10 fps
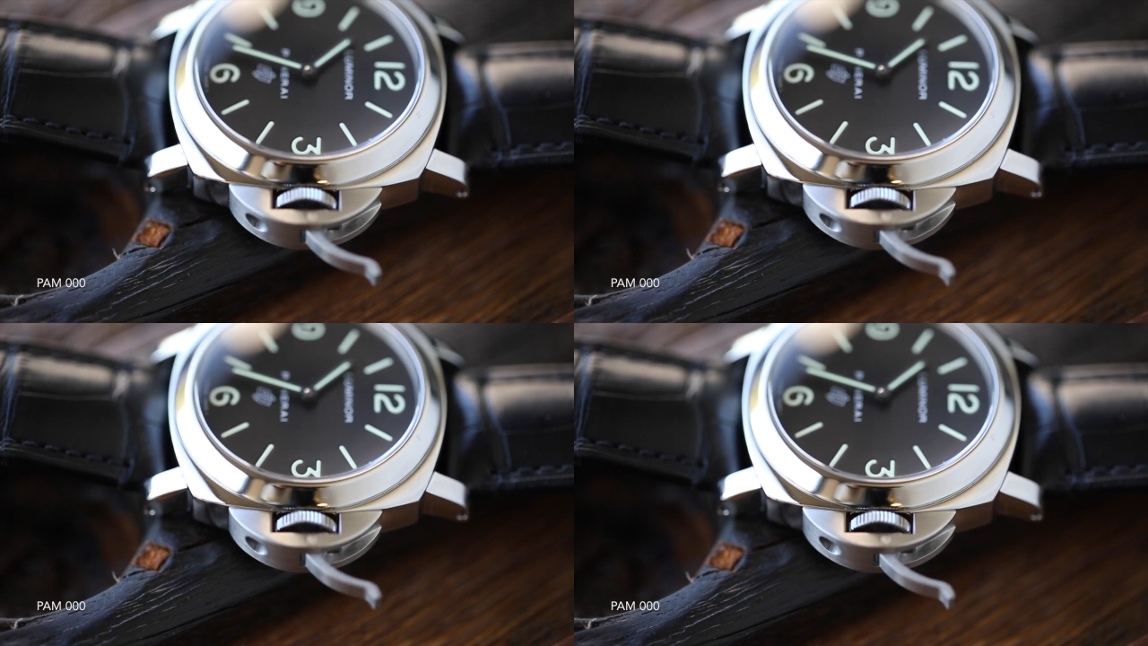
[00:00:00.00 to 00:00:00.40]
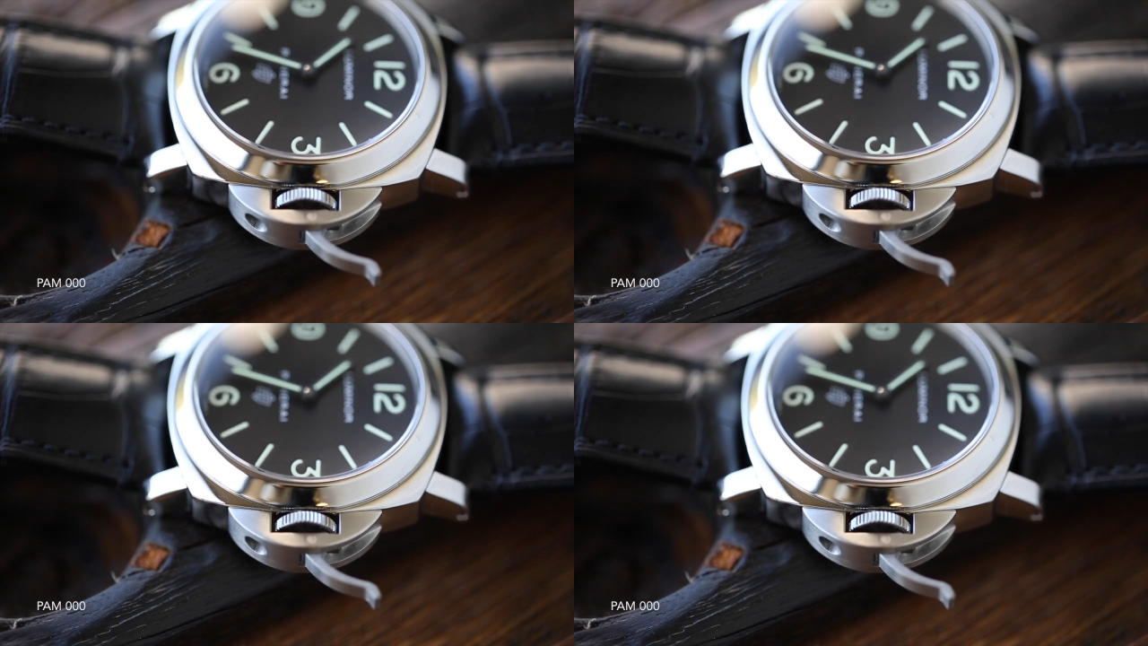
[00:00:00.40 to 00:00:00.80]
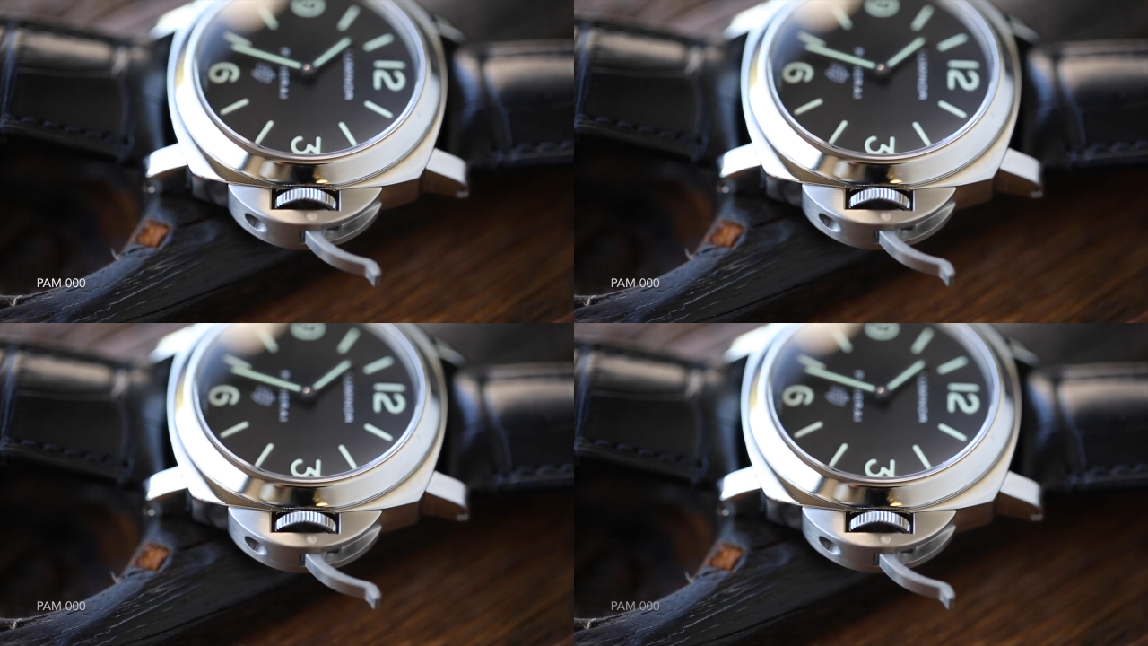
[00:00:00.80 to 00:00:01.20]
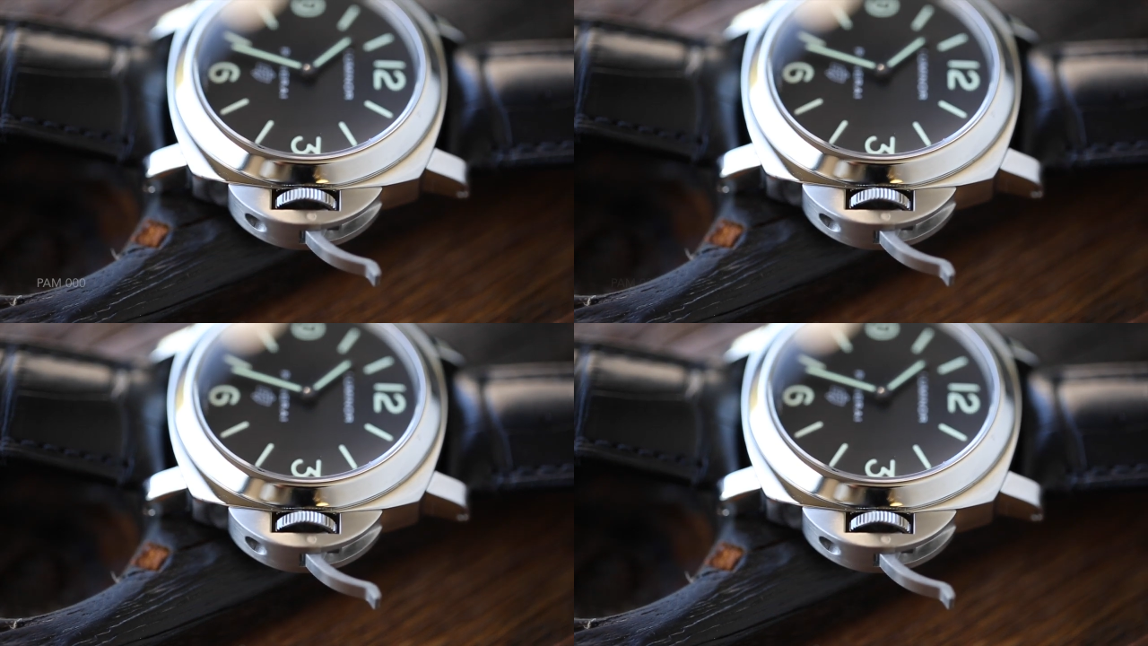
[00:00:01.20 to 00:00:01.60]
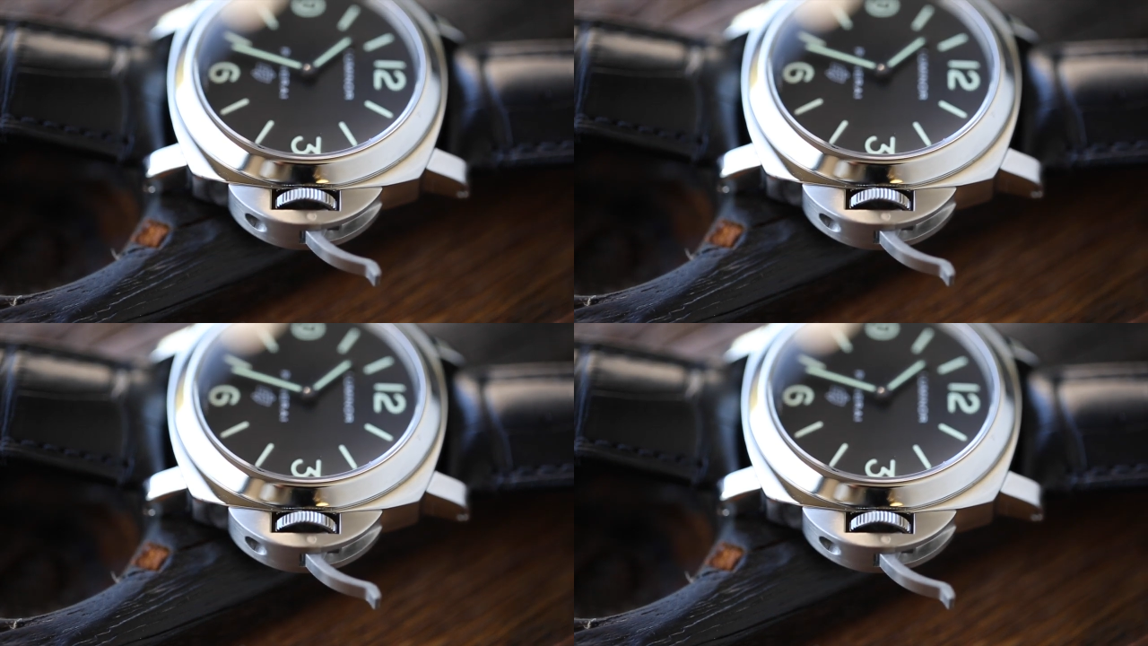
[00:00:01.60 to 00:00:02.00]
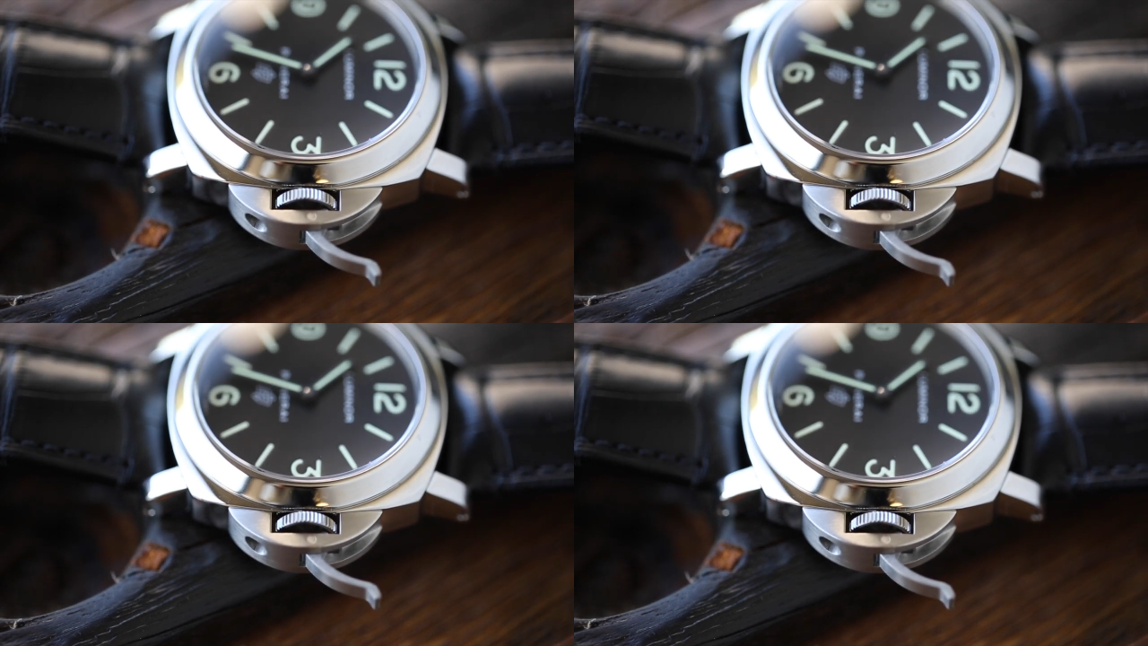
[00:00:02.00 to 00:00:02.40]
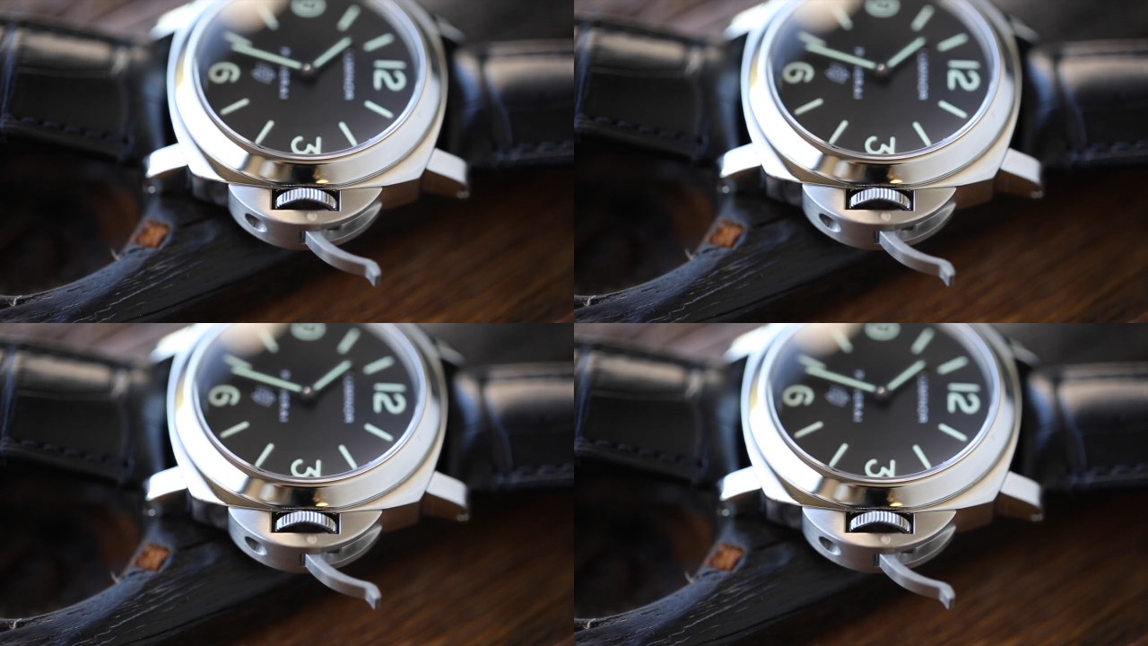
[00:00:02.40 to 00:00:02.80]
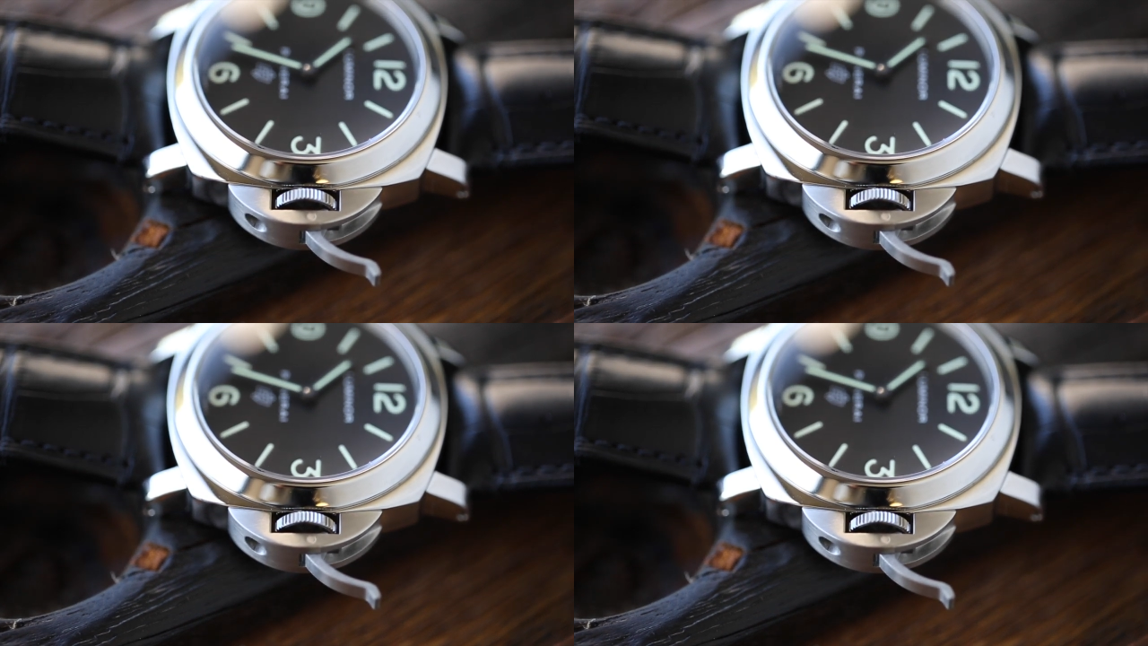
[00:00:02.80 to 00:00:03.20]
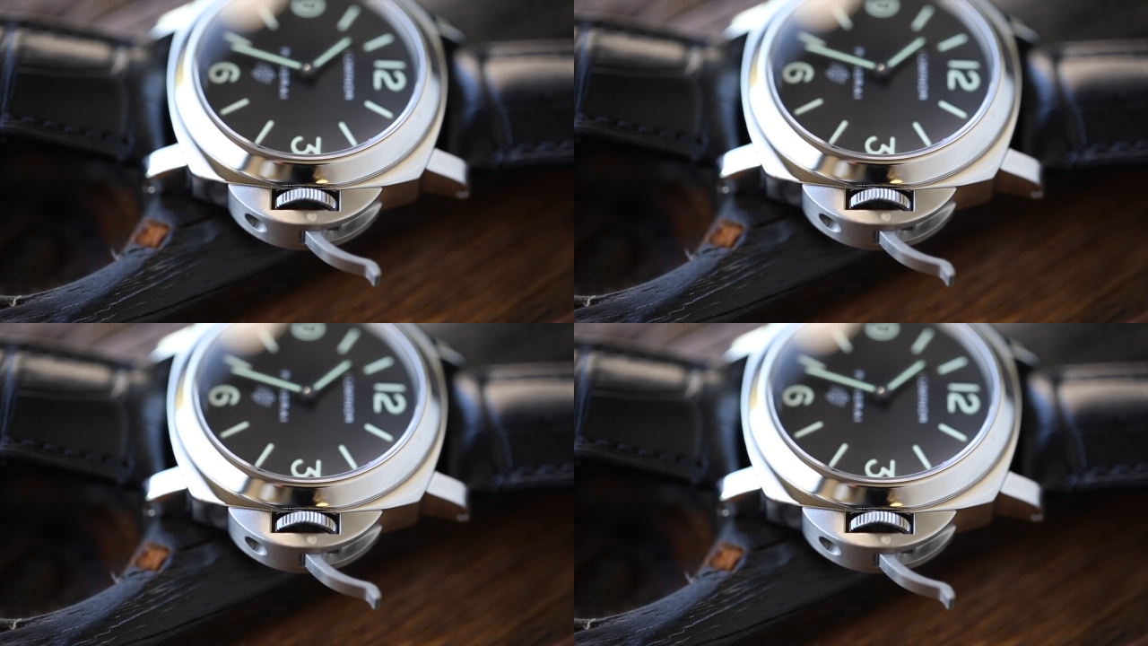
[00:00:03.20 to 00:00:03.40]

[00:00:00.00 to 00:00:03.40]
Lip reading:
(no speaker visible)